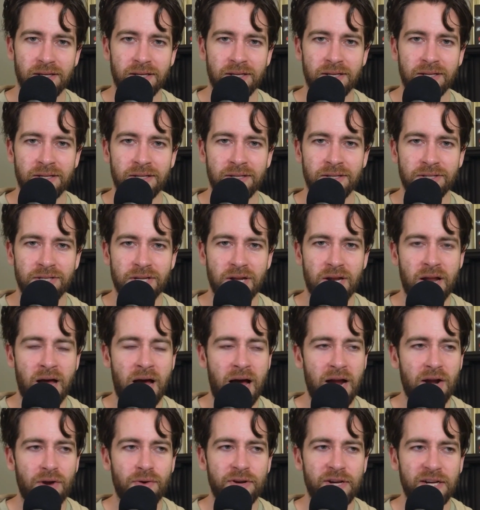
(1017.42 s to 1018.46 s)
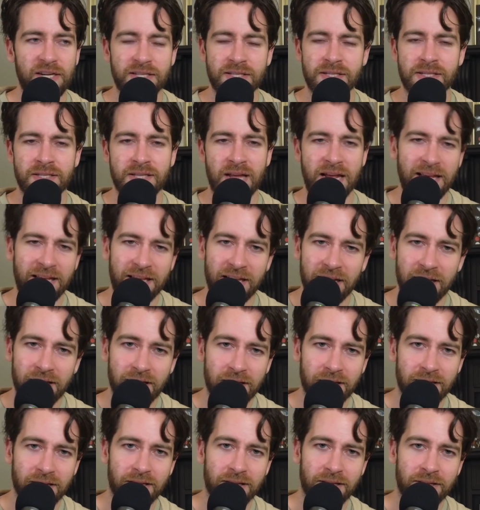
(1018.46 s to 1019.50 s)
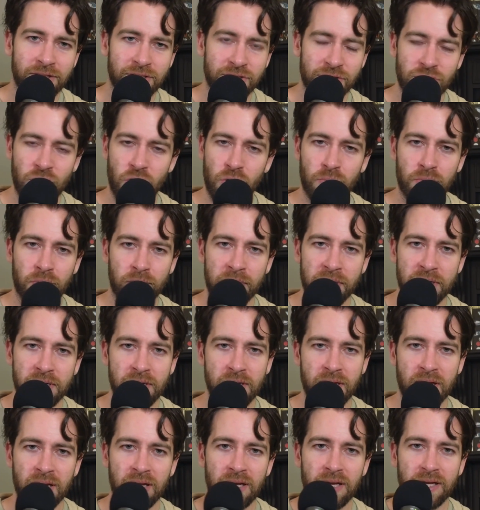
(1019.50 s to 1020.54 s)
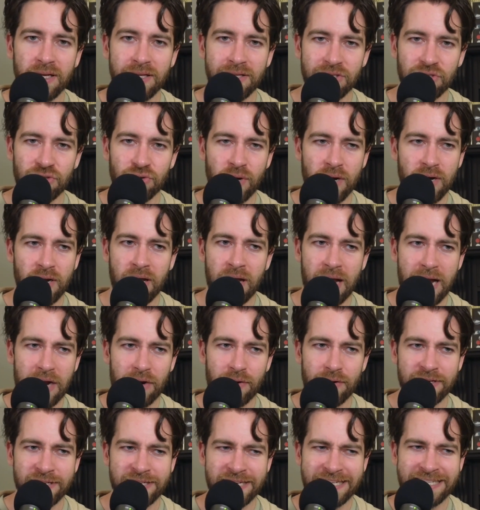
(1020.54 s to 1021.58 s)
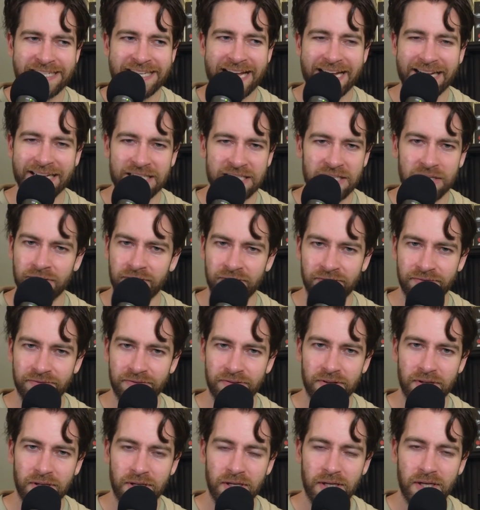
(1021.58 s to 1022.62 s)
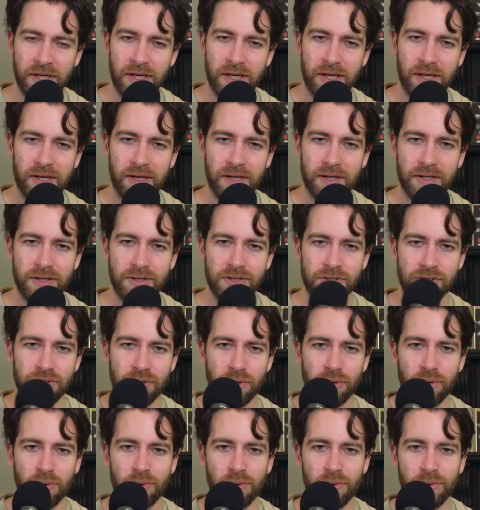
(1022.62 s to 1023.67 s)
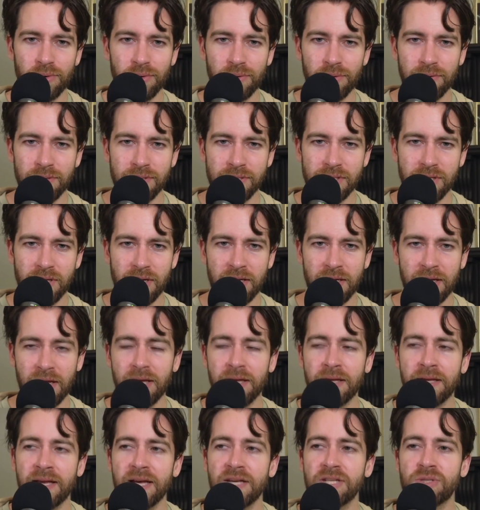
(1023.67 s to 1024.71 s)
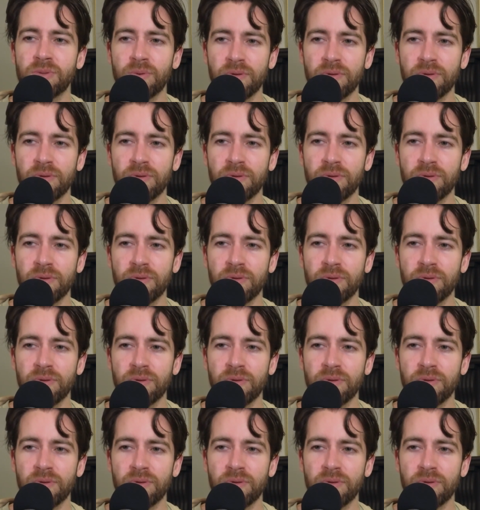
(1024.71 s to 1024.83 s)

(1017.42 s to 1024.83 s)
He's not hiring a psychic, this nobleman. He's trying to hire a detective. So was he like, hey, guess what